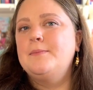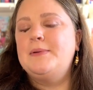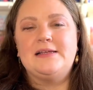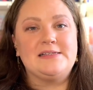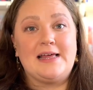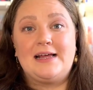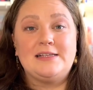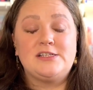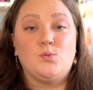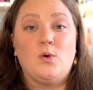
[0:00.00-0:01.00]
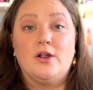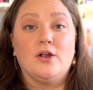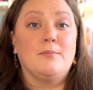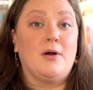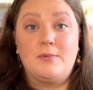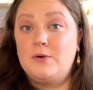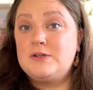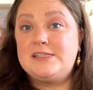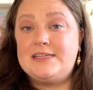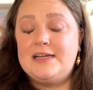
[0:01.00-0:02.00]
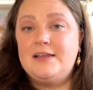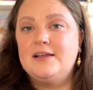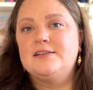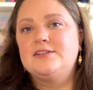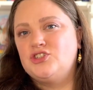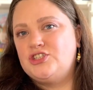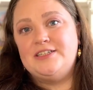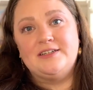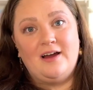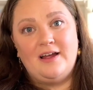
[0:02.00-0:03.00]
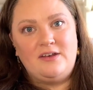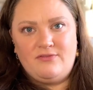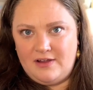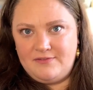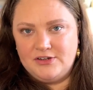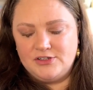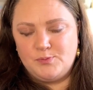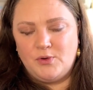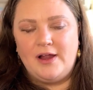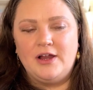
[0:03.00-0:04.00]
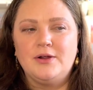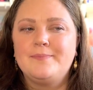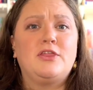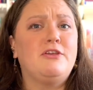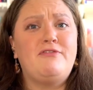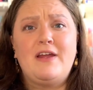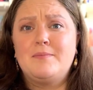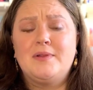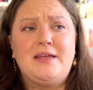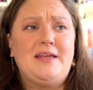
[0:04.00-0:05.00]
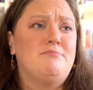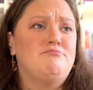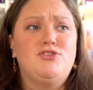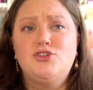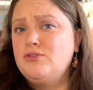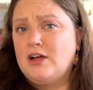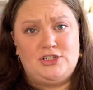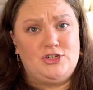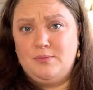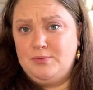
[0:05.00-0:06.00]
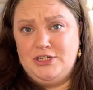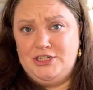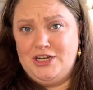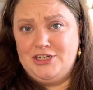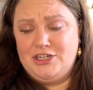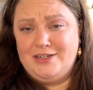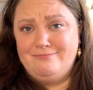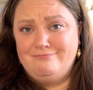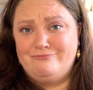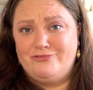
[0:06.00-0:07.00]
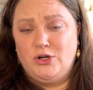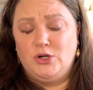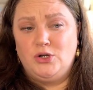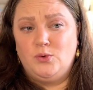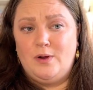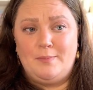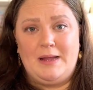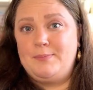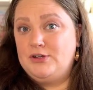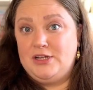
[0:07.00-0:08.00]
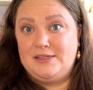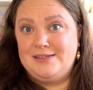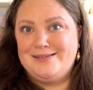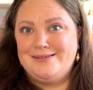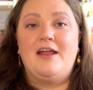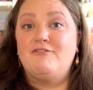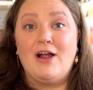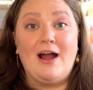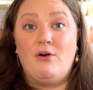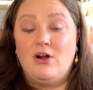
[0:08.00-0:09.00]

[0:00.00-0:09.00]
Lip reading: because that's what her mom always did until she died 5 years prior. The family do not show appreciation for what Piper does and for how